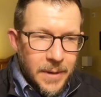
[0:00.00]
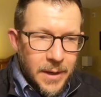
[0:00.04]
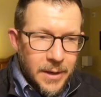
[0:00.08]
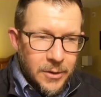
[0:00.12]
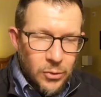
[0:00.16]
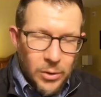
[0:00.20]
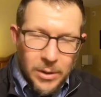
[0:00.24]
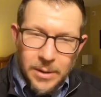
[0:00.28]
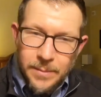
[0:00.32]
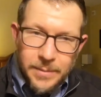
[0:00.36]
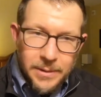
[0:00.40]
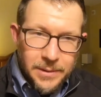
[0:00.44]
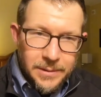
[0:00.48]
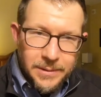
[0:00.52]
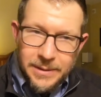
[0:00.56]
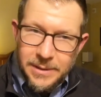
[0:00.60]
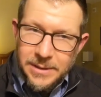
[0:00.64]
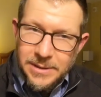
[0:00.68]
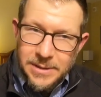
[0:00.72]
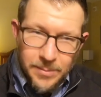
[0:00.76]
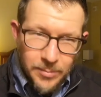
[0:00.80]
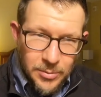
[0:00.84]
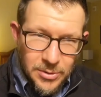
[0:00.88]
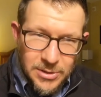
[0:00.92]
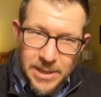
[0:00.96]
Credibility
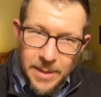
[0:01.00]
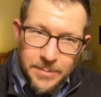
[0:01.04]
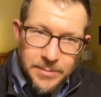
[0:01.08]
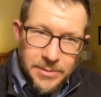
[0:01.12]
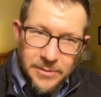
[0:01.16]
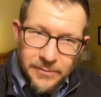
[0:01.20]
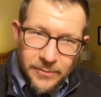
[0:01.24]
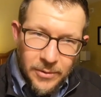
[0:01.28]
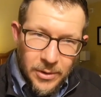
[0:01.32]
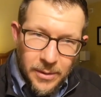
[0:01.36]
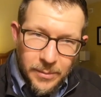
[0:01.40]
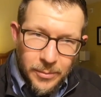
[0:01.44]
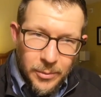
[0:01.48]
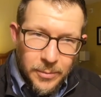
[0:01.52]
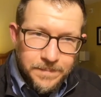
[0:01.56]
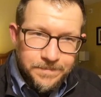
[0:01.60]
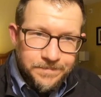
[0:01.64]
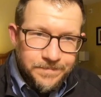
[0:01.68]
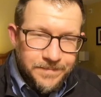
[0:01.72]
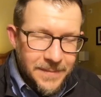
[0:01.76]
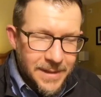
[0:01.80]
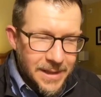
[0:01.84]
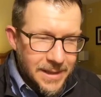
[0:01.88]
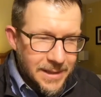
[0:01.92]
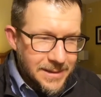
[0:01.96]
is a perception variable.
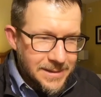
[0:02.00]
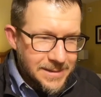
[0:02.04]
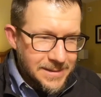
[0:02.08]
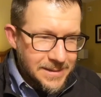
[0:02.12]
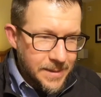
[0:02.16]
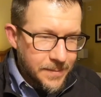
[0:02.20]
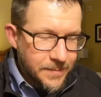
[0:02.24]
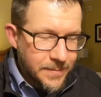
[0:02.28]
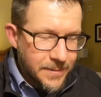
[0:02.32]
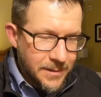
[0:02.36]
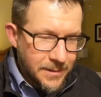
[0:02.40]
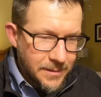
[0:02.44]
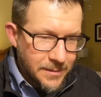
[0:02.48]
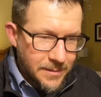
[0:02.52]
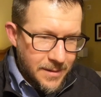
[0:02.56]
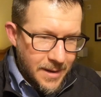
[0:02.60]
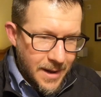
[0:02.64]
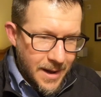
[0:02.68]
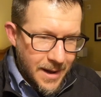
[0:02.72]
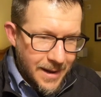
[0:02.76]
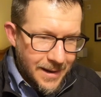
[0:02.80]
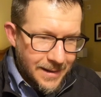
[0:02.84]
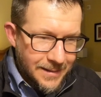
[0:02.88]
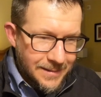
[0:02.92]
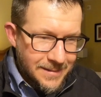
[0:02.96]
It's something
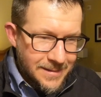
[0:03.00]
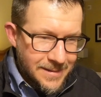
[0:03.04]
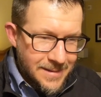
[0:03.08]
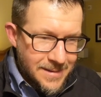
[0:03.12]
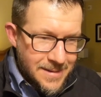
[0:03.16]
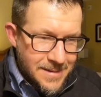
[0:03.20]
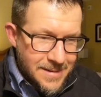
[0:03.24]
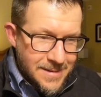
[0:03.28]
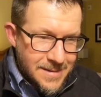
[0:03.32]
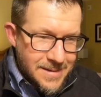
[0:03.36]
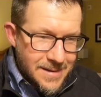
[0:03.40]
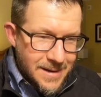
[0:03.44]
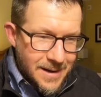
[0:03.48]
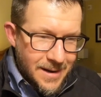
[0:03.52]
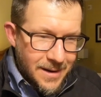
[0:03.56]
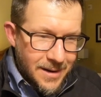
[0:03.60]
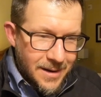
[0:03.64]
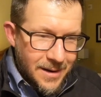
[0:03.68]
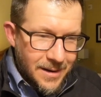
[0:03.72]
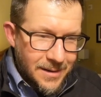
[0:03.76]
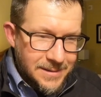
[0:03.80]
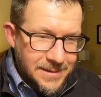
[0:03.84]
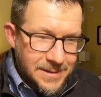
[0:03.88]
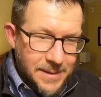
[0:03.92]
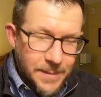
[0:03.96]
that
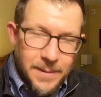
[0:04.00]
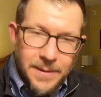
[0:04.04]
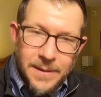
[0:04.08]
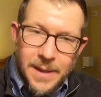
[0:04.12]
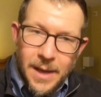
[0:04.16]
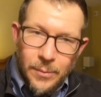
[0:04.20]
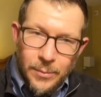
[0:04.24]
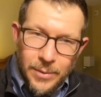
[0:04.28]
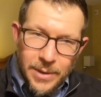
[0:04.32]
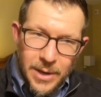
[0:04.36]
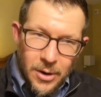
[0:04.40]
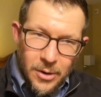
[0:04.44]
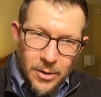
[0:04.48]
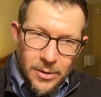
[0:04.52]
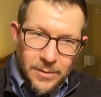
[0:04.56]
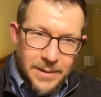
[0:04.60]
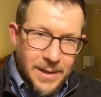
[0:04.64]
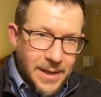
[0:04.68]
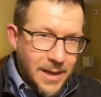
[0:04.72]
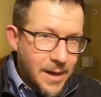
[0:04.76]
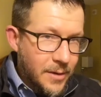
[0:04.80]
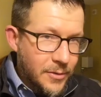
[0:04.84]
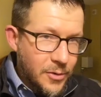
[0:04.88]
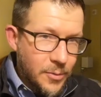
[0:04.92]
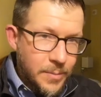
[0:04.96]
we earn,
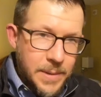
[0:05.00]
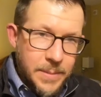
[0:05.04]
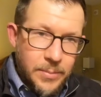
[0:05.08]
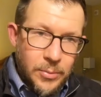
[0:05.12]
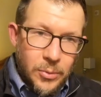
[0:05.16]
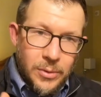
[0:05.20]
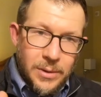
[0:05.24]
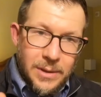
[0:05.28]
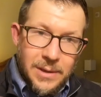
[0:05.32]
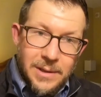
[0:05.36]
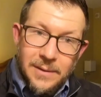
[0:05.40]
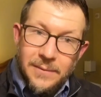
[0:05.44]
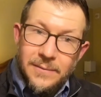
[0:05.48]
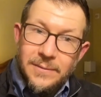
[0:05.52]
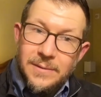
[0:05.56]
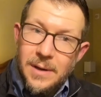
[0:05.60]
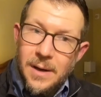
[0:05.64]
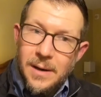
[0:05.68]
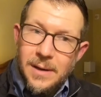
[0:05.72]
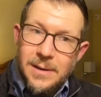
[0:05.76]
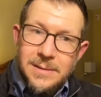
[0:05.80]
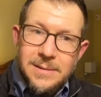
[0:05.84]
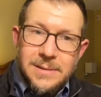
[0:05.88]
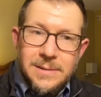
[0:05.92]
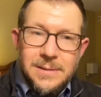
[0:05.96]
that other people give to
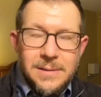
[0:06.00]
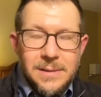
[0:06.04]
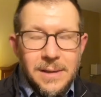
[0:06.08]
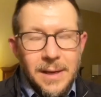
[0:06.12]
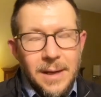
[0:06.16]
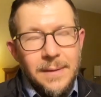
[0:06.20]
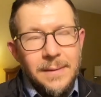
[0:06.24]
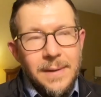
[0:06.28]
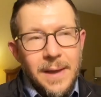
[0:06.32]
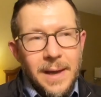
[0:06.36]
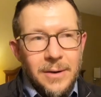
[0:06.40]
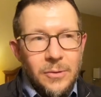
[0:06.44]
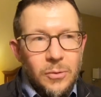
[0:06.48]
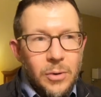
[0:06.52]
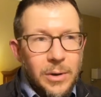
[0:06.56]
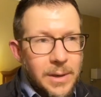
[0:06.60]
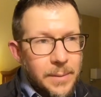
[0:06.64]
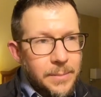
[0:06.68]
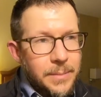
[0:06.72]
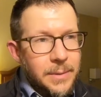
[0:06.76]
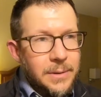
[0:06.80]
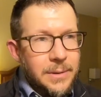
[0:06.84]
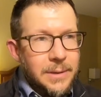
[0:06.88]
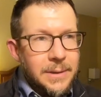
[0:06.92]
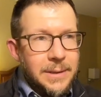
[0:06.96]
us, and that
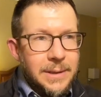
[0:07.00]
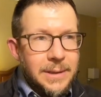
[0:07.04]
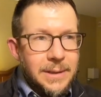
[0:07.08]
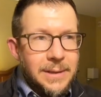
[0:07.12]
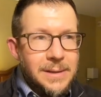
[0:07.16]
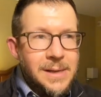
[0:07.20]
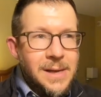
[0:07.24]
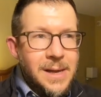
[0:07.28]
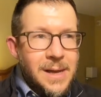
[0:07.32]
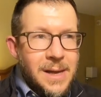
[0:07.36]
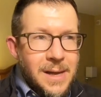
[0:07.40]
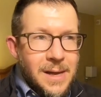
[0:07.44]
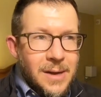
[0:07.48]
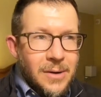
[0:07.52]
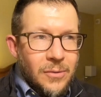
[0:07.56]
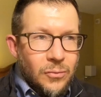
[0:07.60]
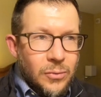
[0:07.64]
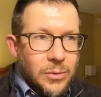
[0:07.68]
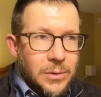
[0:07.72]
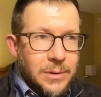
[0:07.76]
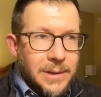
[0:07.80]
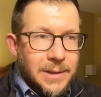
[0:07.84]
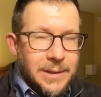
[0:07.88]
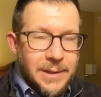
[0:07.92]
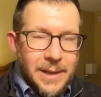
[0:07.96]
credibility
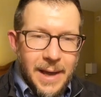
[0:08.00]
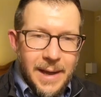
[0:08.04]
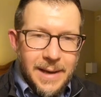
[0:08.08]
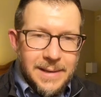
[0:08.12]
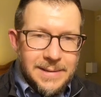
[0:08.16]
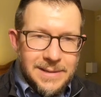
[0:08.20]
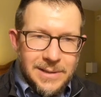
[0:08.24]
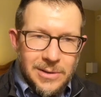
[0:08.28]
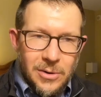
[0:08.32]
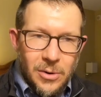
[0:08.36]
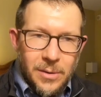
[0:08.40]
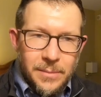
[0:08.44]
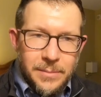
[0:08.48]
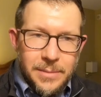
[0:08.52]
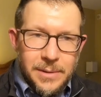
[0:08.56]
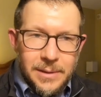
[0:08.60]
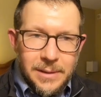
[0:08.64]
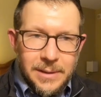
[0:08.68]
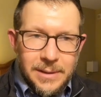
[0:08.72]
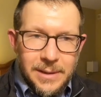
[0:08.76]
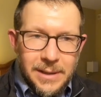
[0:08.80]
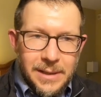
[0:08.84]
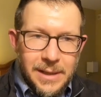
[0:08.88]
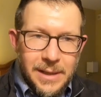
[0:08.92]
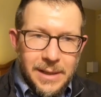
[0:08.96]
really lies in our
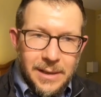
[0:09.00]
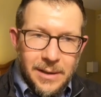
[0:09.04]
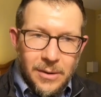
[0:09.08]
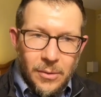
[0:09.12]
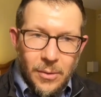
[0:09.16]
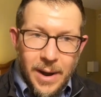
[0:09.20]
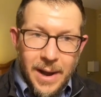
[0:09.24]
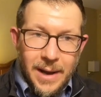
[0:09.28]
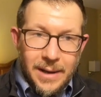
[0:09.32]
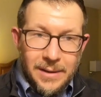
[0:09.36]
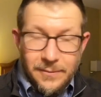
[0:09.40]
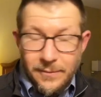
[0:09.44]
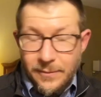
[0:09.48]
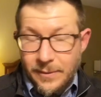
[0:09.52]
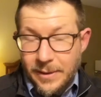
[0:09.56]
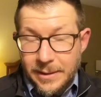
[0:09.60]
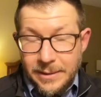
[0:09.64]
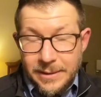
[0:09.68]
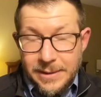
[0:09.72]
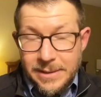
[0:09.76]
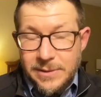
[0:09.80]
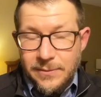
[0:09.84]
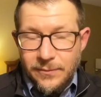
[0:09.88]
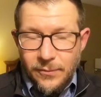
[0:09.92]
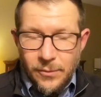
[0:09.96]
ability to interact. At
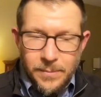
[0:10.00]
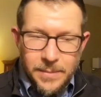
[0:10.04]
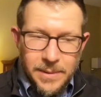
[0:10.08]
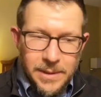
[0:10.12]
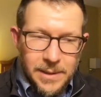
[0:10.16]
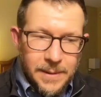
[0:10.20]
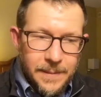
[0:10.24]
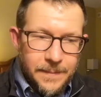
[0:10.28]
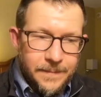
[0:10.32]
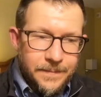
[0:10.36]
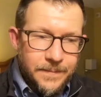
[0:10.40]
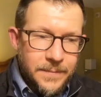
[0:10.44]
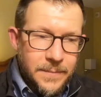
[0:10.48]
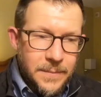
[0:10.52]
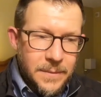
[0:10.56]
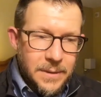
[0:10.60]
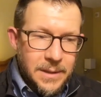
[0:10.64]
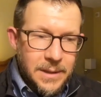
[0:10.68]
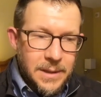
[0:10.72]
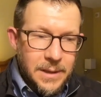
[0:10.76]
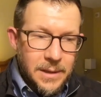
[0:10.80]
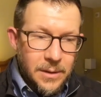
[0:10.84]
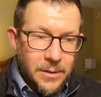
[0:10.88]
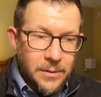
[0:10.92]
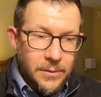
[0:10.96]
least for me,
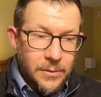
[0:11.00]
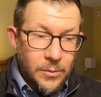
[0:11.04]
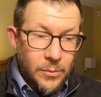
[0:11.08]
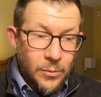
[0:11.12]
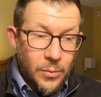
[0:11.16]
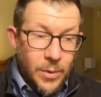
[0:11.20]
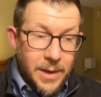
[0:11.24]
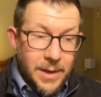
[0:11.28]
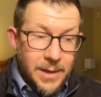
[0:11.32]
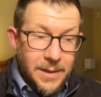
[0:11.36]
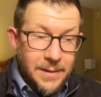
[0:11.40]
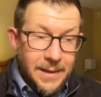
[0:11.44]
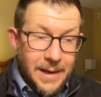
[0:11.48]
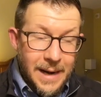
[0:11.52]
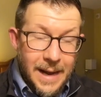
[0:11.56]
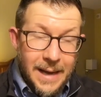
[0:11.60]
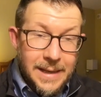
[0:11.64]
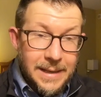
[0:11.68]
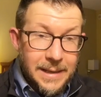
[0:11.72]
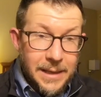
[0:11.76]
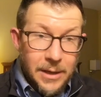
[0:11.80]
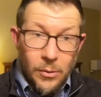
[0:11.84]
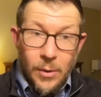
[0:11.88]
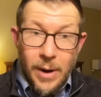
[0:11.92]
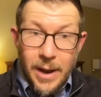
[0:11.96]
the way that I
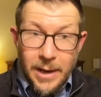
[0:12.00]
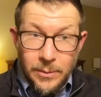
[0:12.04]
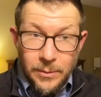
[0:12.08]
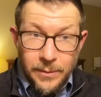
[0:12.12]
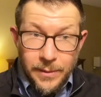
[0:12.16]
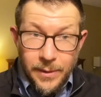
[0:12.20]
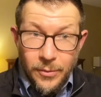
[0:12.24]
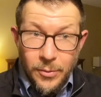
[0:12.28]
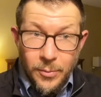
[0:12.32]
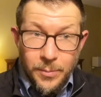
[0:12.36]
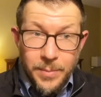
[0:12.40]
can interact with other